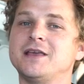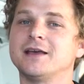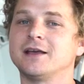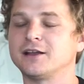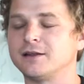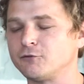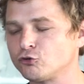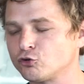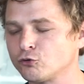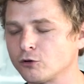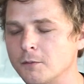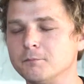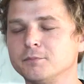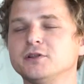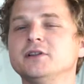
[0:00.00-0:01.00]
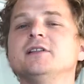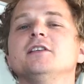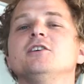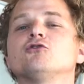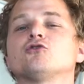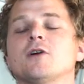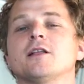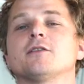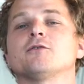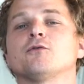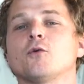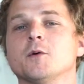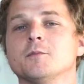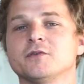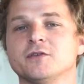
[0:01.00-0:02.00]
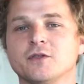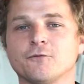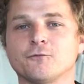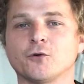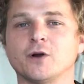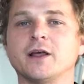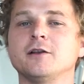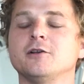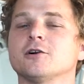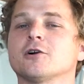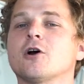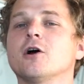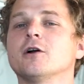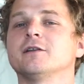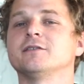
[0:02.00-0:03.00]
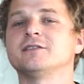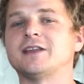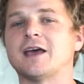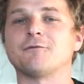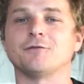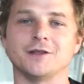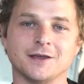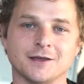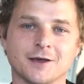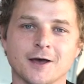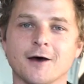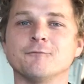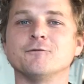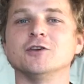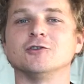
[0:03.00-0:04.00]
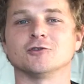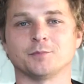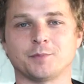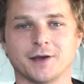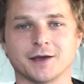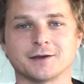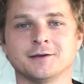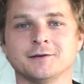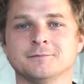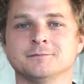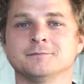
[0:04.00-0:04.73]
be it. It completely transforms the front end of your car, and it's definitely a featured pick.